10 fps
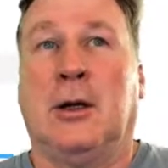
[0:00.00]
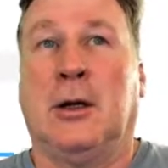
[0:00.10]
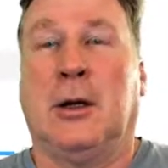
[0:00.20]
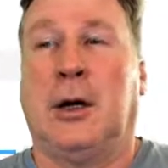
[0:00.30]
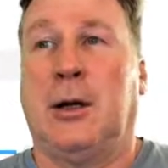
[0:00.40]

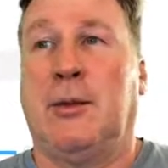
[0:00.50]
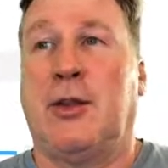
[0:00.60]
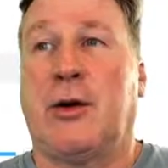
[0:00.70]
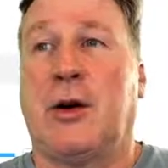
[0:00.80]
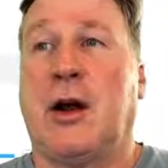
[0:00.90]

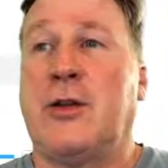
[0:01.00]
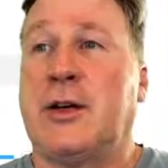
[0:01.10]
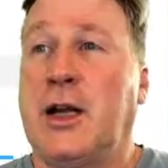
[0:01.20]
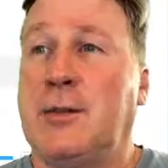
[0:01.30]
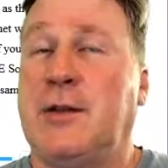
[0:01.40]
There are other
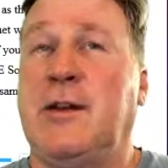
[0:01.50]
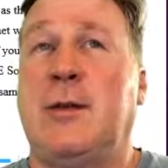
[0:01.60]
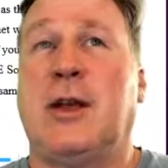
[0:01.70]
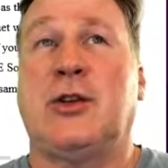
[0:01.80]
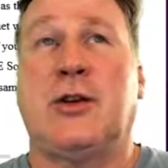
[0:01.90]
types of
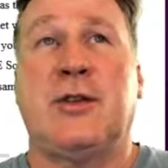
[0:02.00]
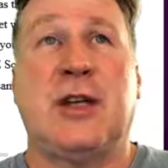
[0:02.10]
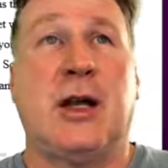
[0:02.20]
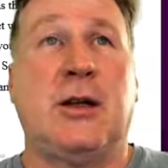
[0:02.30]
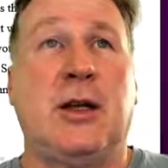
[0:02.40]
email servers
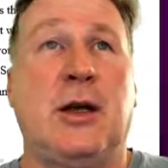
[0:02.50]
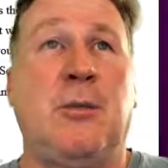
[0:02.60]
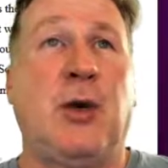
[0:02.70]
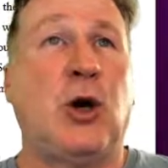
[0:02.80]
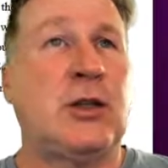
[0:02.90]
out there.
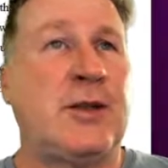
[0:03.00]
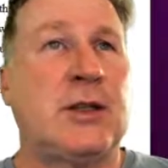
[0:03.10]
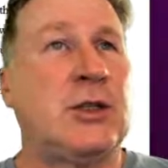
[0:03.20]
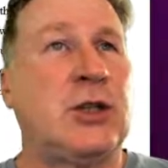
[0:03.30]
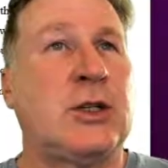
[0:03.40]
Postfix
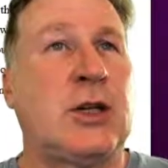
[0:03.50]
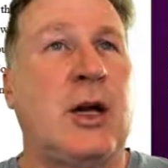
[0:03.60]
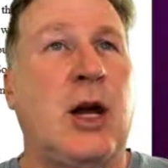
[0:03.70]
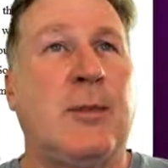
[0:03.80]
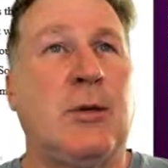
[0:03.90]
is just a
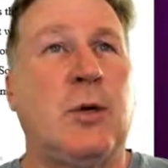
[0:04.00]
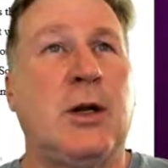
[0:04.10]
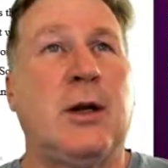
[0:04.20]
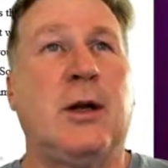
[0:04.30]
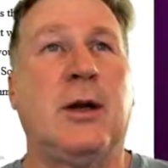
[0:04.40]
common one.